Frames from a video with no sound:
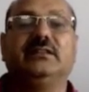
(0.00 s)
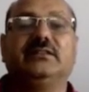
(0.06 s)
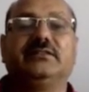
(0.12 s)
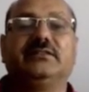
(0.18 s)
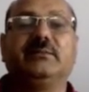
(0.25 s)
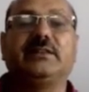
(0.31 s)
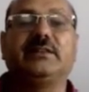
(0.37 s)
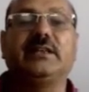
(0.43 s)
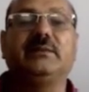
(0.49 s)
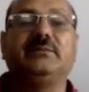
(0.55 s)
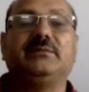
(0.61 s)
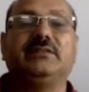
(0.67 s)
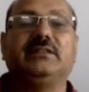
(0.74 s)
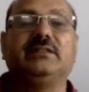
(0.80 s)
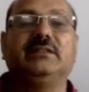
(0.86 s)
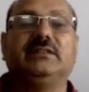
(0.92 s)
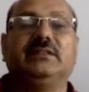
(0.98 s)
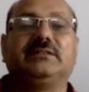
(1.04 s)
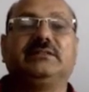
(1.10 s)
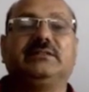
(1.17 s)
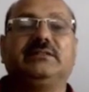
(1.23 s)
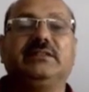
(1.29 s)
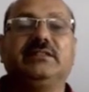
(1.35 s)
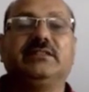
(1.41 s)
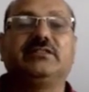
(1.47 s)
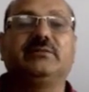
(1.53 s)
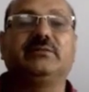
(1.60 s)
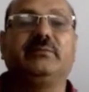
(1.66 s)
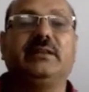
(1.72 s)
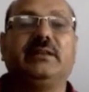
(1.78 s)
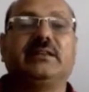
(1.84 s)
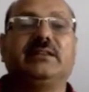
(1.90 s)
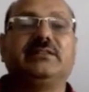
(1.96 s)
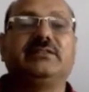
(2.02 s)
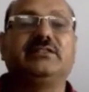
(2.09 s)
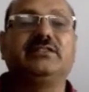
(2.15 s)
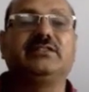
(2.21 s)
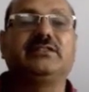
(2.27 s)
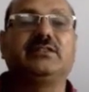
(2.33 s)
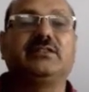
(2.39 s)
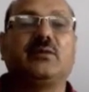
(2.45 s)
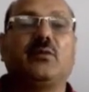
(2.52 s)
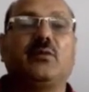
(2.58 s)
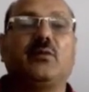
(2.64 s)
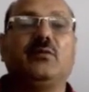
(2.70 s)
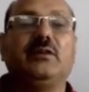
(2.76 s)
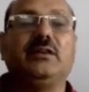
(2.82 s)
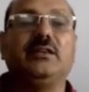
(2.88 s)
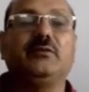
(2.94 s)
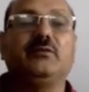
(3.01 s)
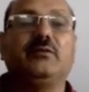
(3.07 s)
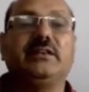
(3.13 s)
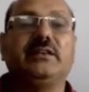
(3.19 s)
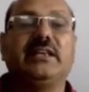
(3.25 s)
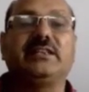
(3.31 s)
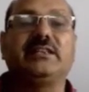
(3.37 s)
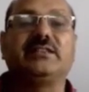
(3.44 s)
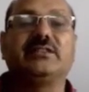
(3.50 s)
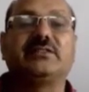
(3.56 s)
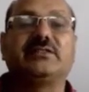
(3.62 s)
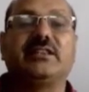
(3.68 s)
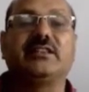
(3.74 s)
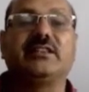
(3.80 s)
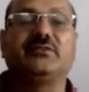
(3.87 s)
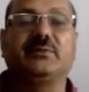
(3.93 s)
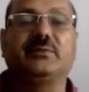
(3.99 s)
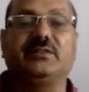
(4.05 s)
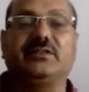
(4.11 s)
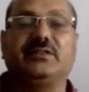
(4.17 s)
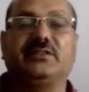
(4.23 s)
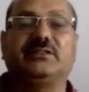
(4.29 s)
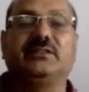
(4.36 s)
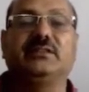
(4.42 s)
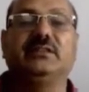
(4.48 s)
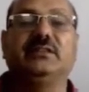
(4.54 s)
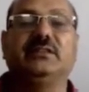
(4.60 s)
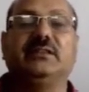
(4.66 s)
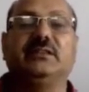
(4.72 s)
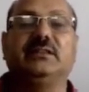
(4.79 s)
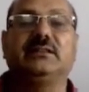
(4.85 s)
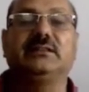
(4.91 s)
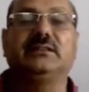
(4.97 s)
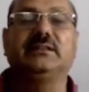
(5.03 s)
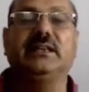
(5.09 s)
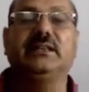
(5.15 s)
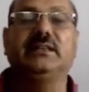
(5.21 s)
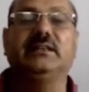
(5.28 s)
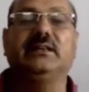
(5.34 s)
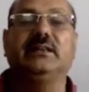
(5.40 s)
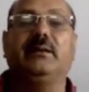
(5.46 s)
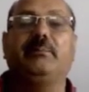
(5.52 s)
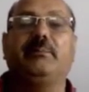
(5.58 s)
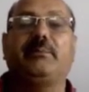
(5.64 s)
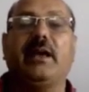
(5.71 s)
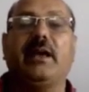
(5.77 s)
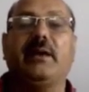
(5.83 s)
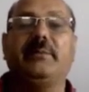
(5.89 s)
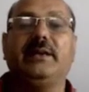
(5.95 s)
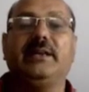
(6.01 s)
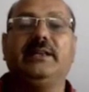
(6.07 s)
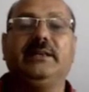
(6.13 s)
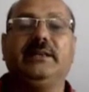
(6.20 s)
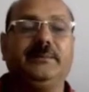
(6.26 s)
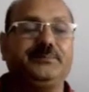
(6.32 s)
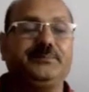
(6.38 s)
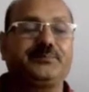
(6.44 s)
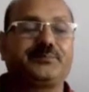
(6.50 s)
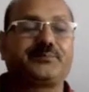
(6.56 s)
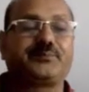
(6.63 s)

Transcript: Sometimes genus may consist only one existing species. Then family,